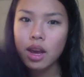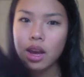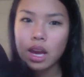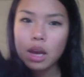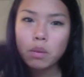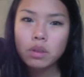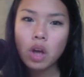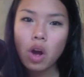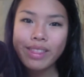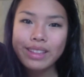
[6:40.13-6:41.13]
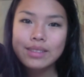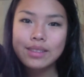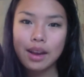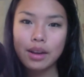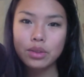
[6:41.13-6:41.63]
it was on the
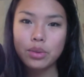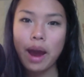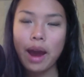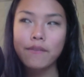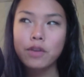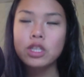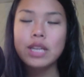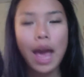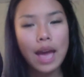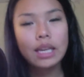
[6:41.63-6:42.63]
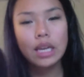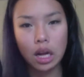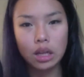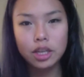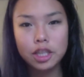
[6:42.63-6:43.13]
sales rack for
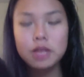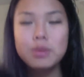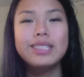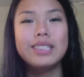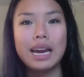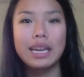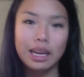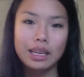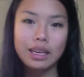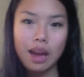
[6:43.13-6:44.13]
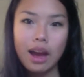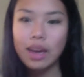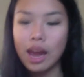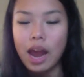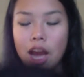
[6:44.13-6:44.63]
$10. It was $9.99,
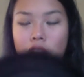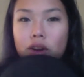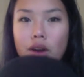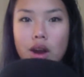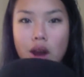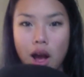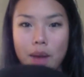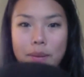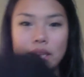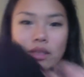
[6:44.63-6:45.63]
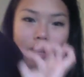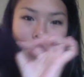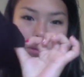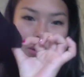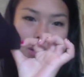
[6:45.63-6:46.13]
and I could not pass it
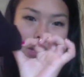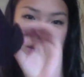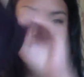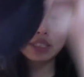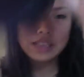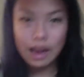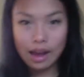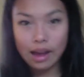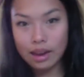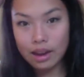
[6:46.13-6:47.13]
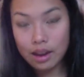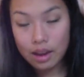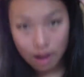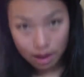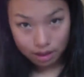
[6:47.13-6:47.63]
up. So I love this hat.
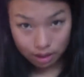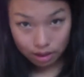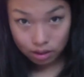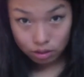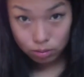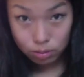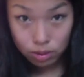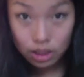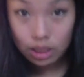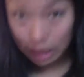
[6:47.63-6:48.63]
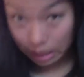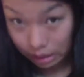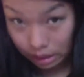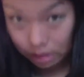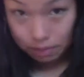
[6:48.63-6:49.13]
I think it looks really
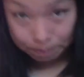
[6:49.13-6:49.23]
nice.